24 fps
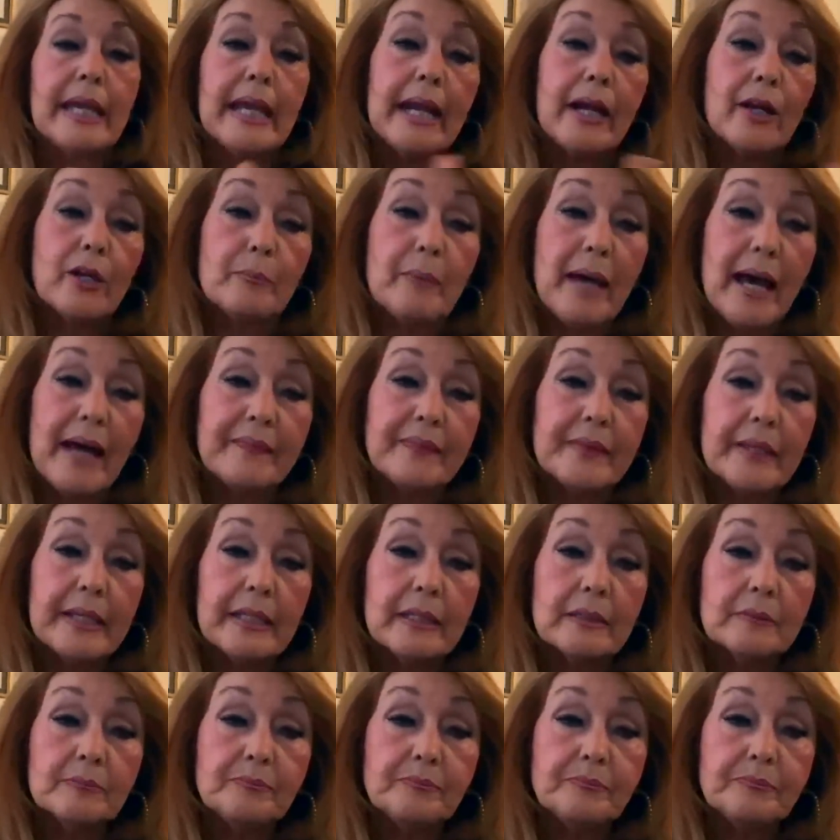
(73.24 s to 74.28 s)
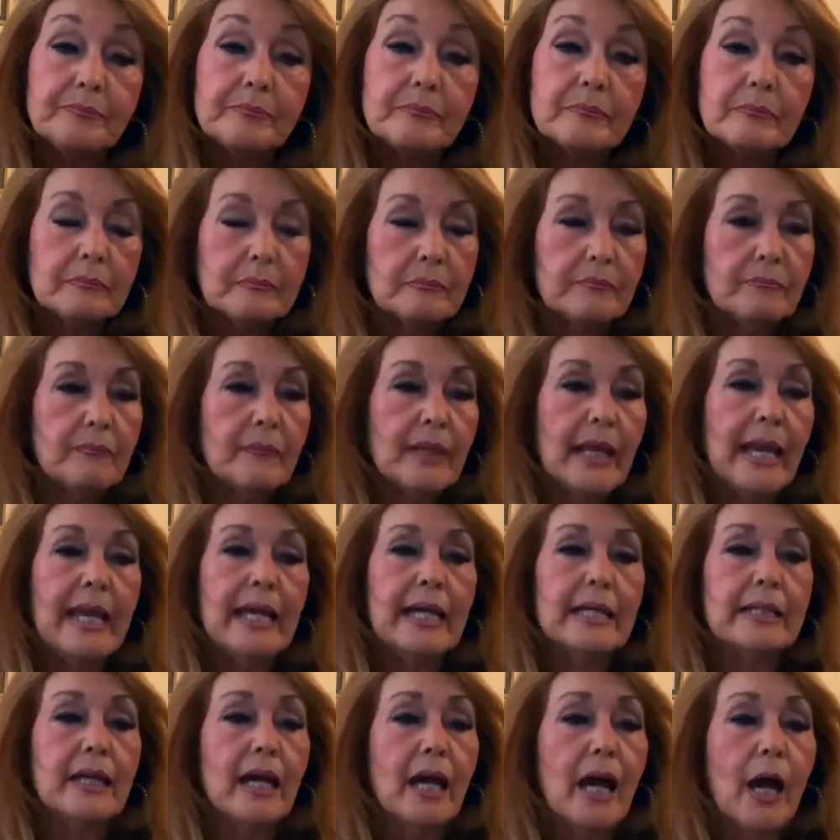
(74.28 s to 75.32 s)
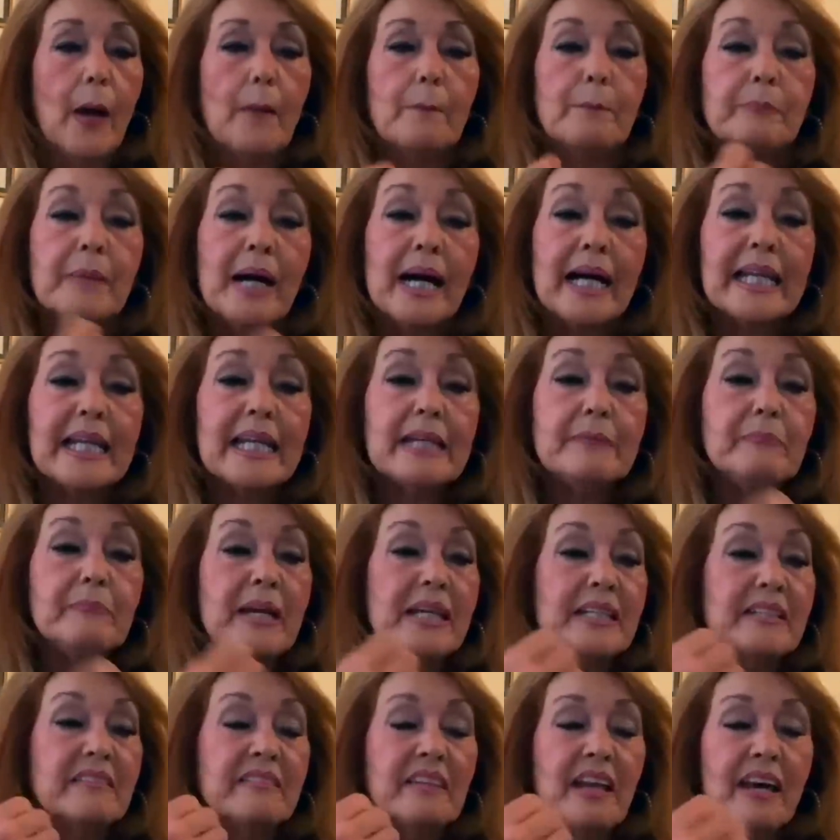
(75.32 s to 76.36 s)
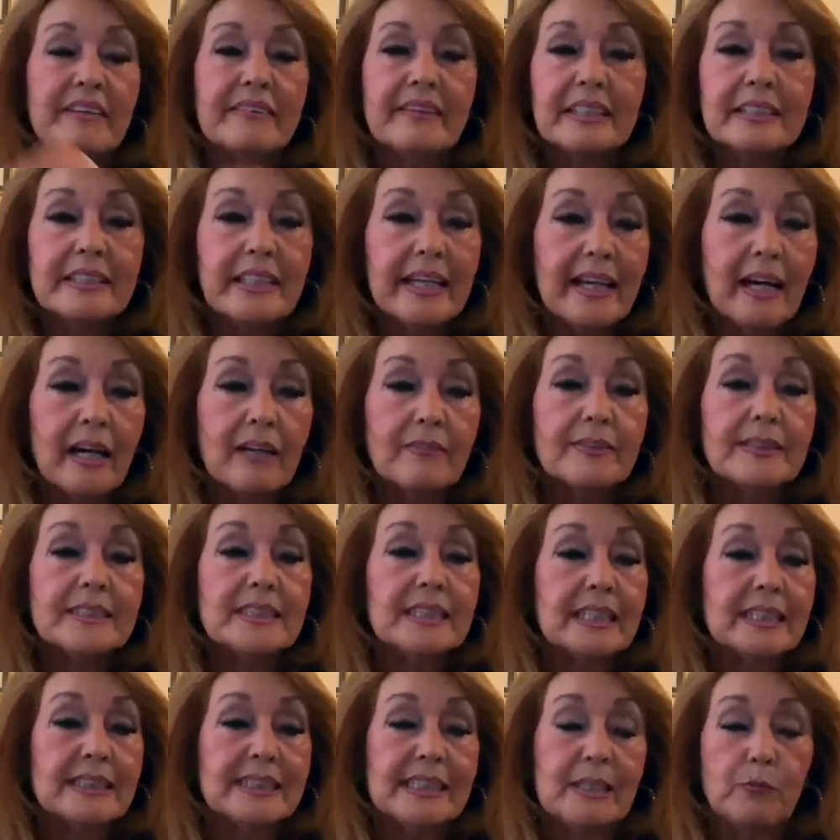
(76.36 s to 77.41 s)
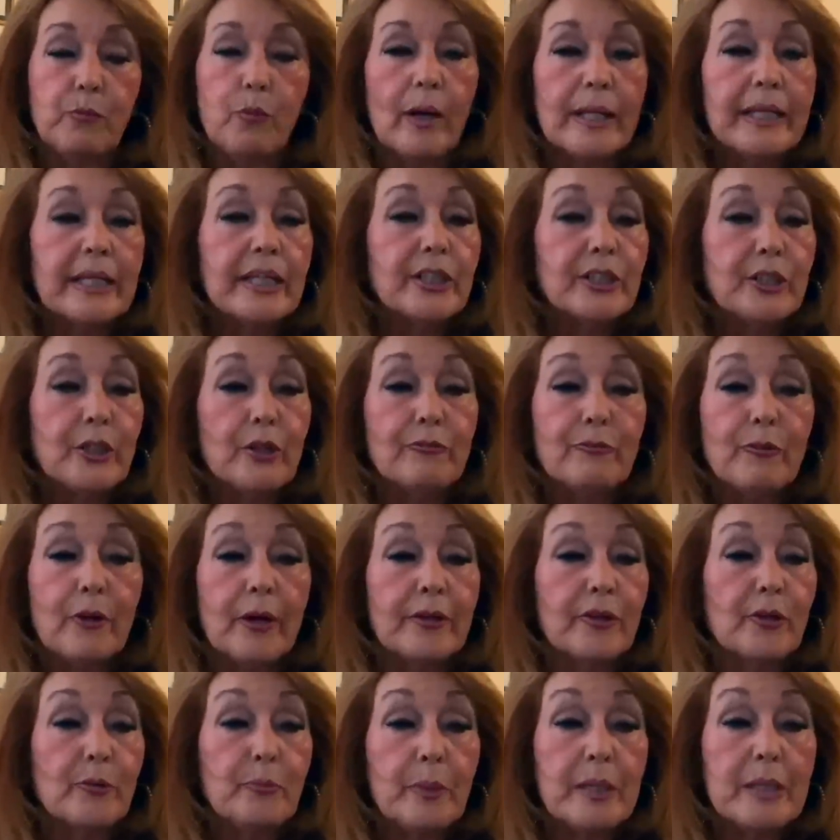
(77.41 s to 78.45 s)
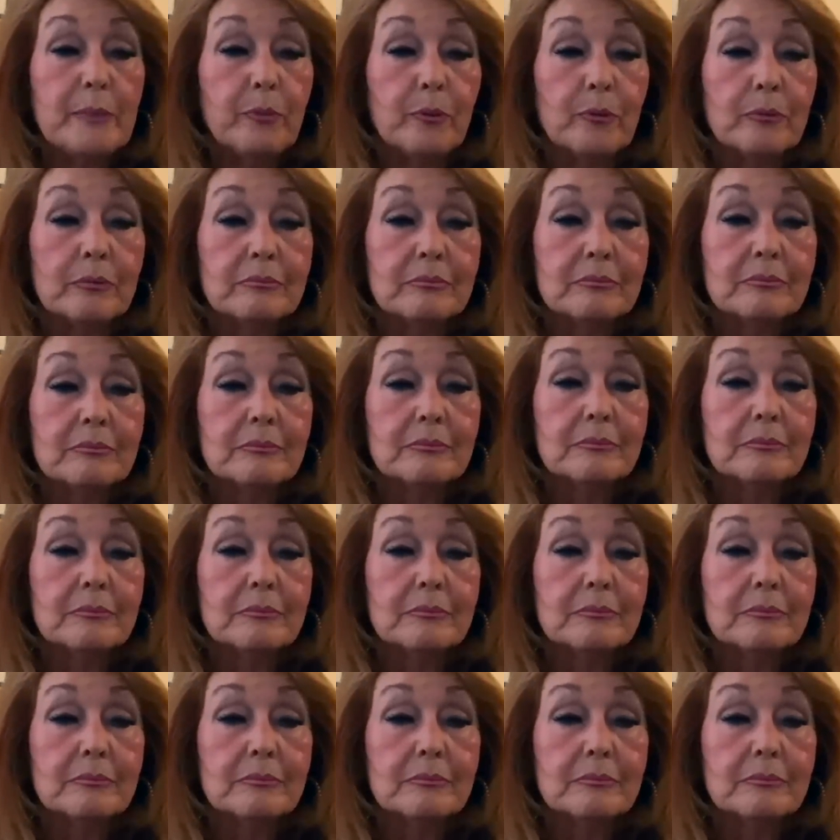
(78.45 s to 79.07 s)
cared about them, and money meant nothing to Elvis except what he could do for other people.